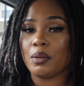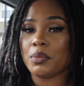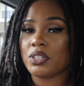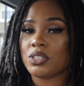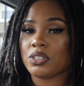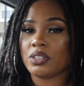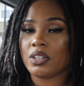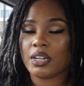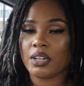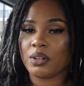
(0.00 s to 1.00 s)
I'm not
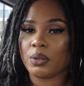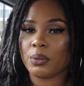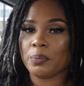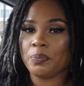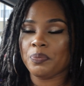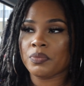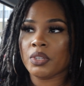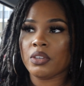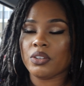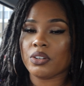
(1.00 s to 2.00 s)
sure how
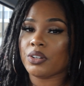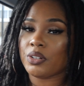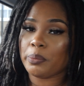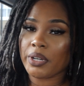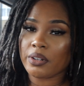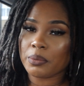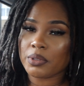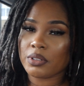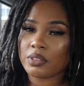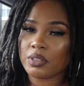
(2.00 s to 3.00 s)
your curl pattern
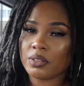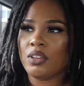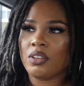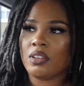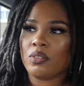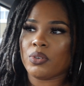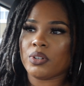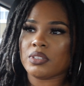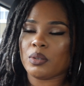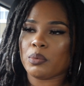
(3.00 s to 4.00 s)
will look though. For
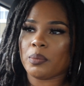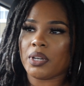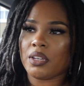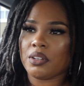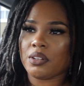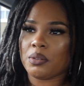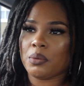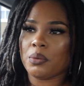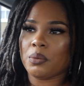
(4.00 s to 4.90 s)
example, my hair